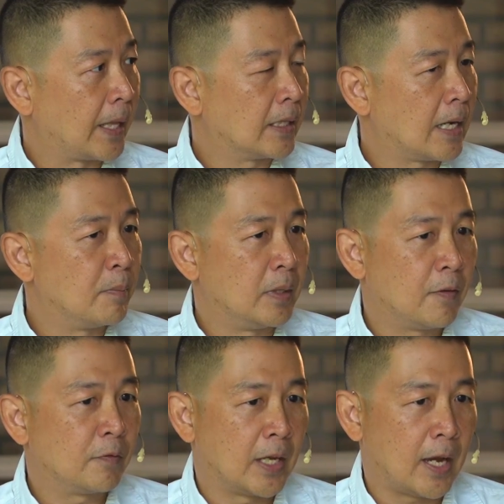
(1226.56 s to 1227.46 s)
But I
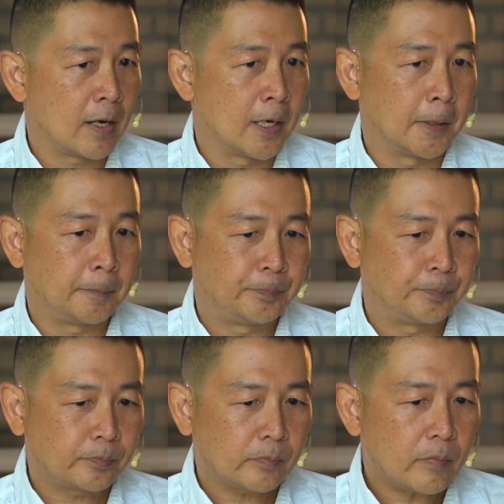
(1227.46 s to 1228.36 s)
believe they had a
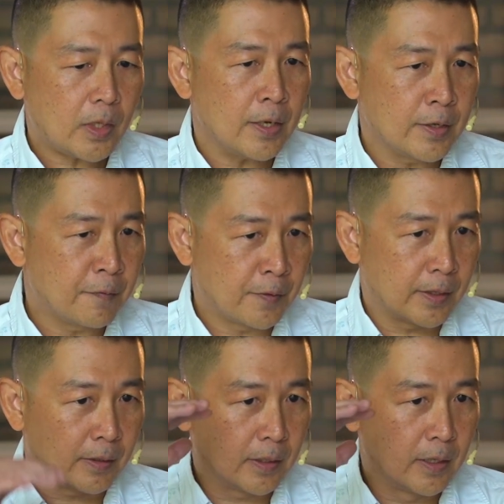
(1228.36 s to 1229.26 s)

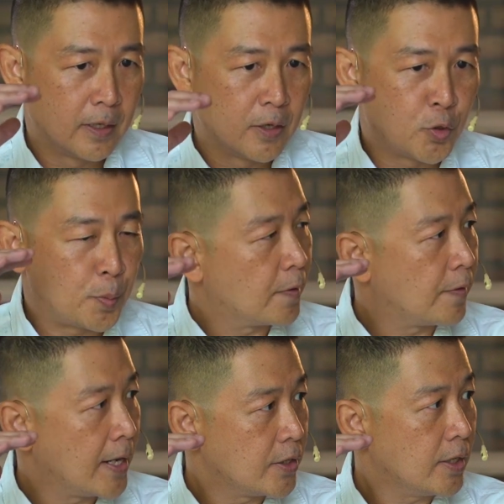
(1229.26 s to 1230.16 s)
different
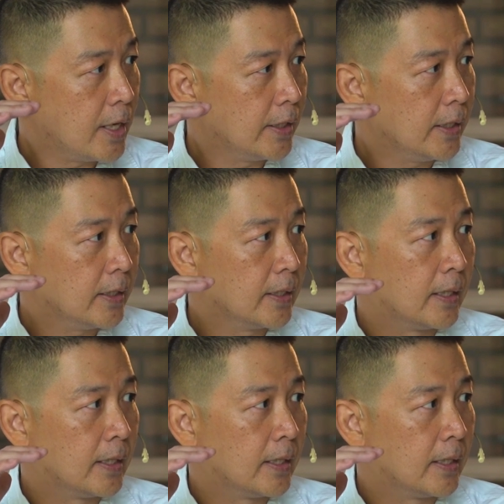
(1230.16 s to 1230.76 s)
supervisor, I think.